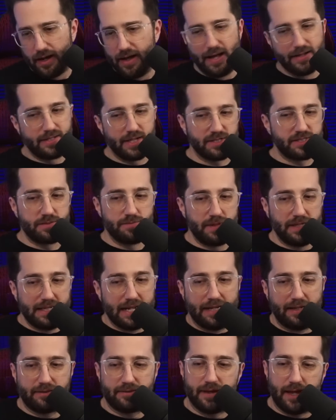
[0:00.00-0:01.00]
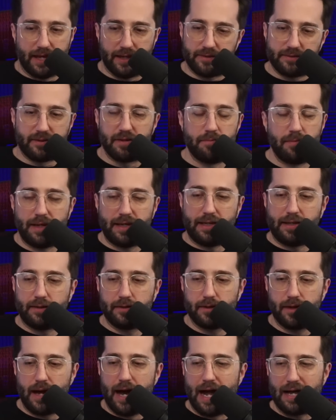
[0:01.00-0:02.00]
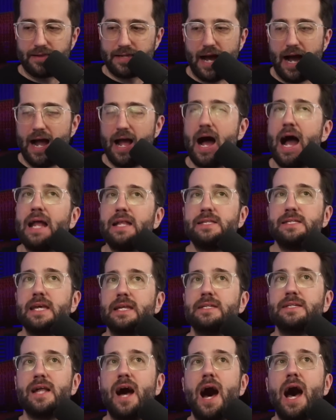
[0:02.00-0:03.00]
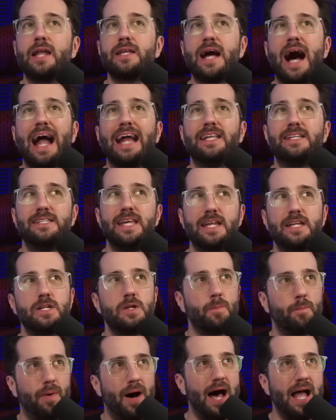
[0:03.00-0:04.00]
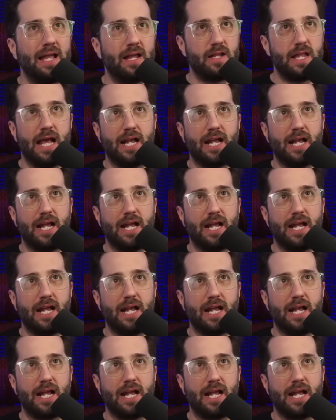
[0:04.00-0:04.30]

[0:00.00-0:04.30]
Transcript: It doesn't mean anything to me. I didn't buy a